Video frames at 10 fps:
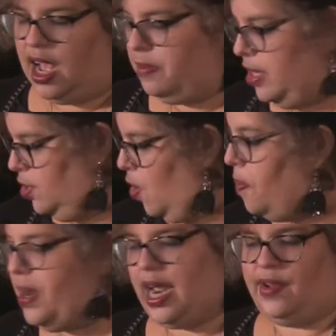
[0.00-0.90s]
Um, they do
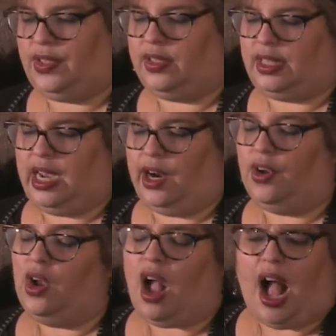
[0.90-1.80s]
open houses there
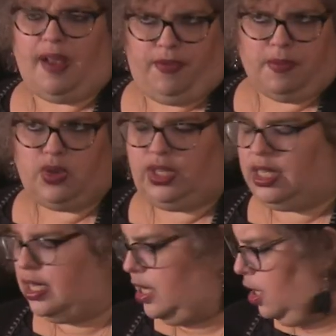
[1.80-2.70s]
um, for most of
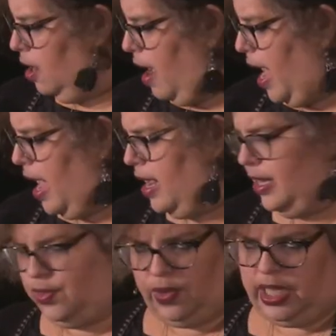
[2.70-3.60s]
the year, and
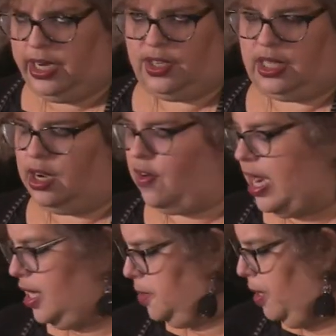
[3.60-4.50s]
it's really just a
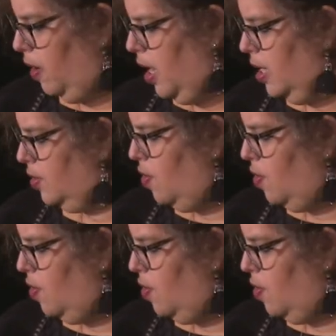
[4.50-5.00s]
great experience